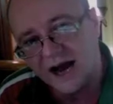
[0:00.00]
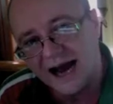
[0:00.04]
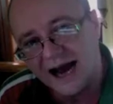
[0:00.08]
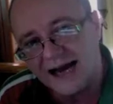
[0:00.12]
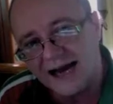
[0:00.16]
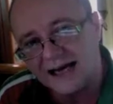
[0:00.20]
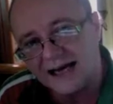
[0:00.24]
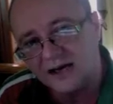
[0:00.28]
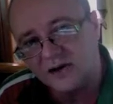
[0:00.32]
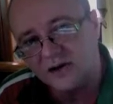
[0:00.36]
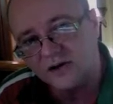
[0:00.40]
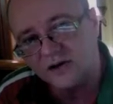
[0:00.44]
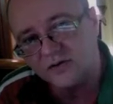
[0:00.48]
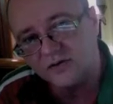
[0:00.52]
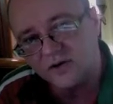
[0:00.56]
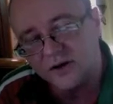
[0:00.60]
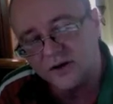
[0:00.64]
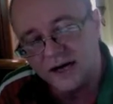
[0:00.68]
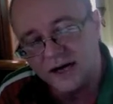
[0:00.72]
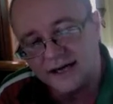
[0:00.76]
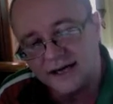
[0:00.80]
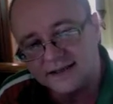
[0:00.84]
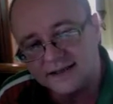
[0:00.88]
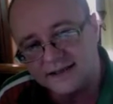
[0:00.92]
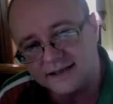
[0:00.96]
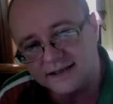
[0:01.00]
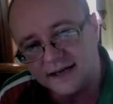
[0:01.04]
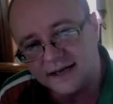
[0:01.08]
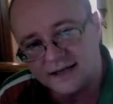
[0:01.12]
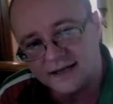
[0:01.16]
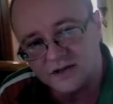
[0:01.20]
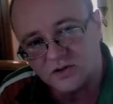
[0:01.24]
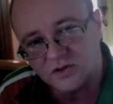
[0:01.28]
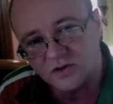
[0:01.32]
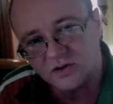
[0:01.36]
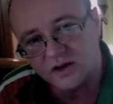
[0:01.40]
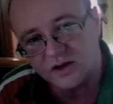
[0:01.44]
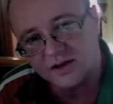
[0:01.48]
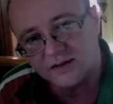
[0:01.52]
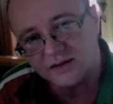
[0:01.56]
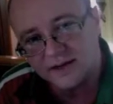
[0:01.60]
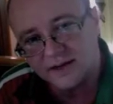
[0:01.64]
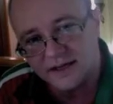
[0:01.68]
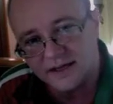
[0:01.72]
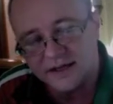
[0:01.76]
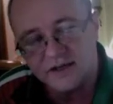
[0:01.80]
angle of creating that sort of like thing,